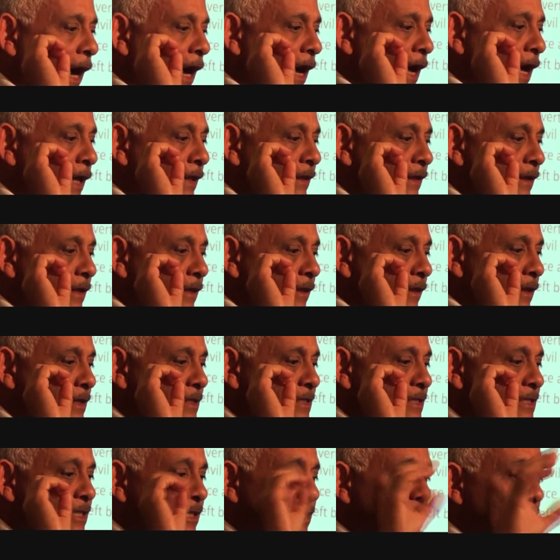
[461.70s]
And
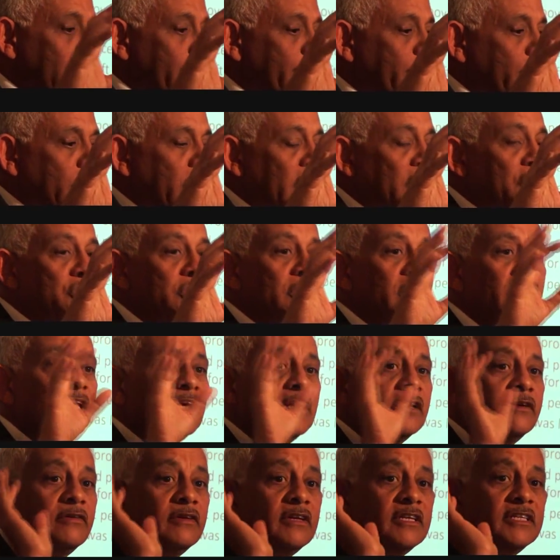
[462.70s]
cereal production
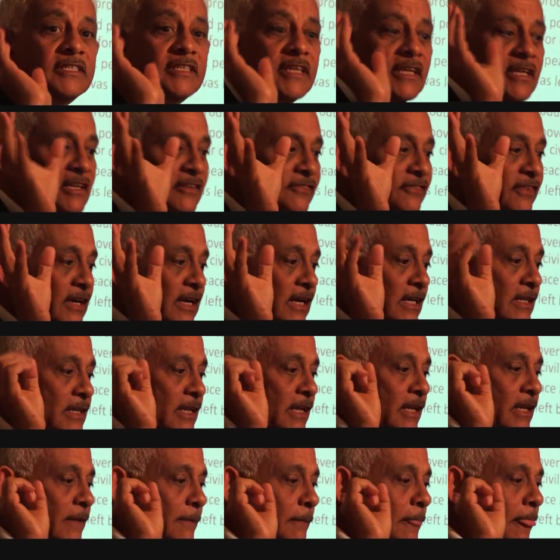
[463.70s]
increased
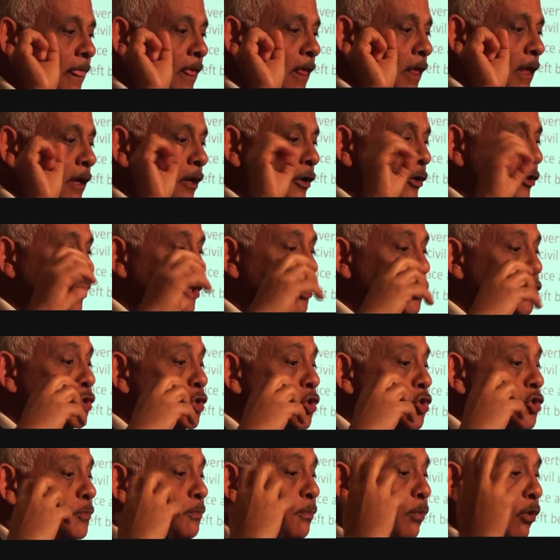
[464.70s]
significantly,
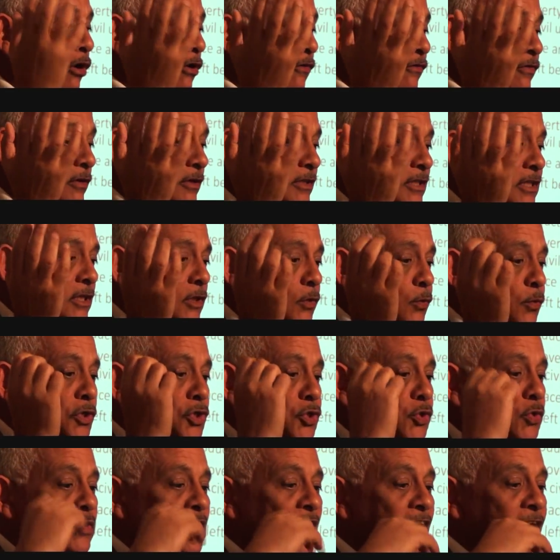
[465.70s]
reduced poverty,
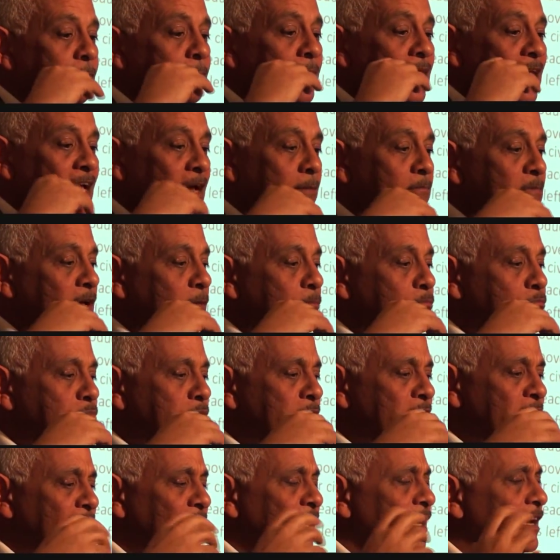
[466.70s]
which could have become a
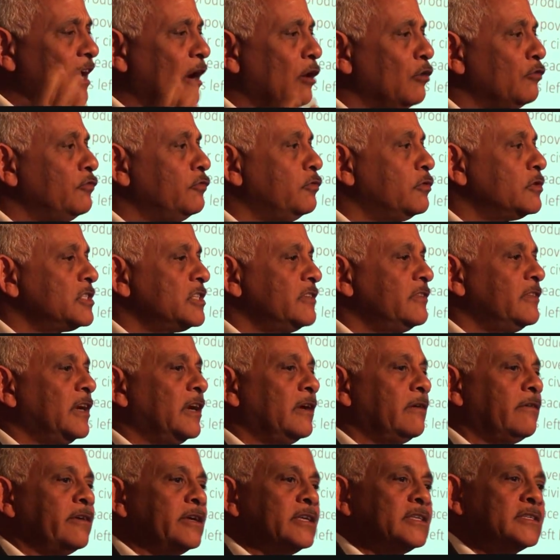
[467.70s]
breeding ground for
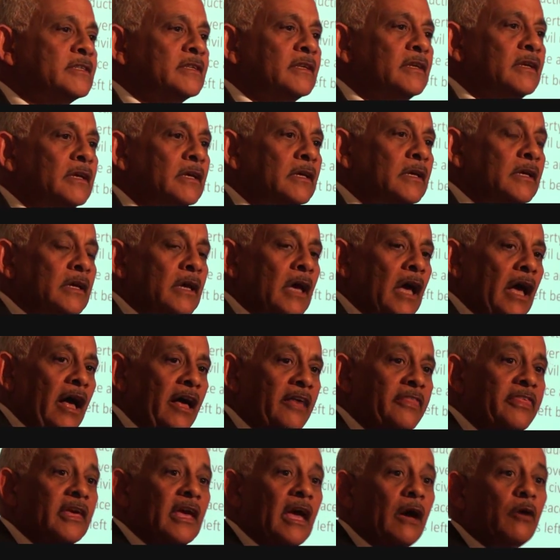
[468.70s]
civil unrest.
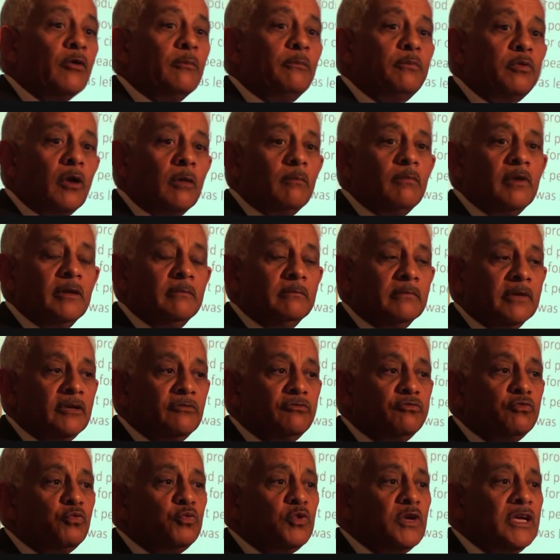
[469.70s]
I think our problem,
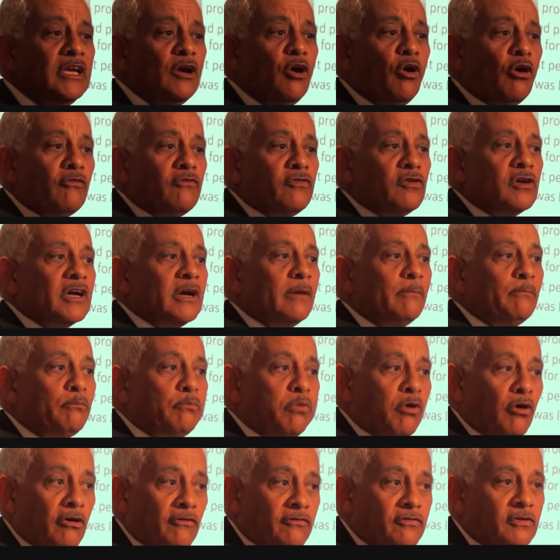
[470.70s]
if we overcome
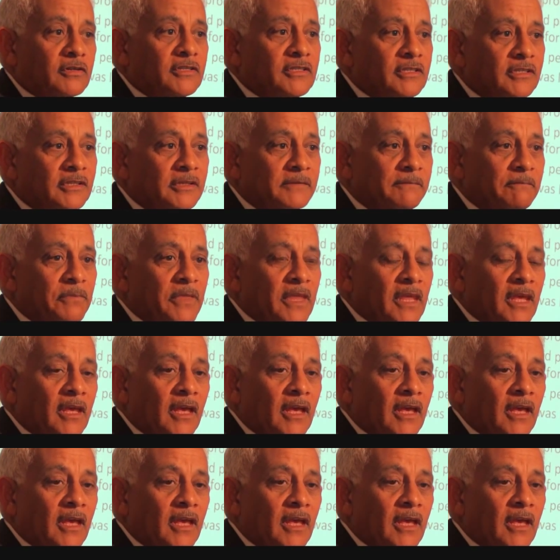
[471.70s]
poverty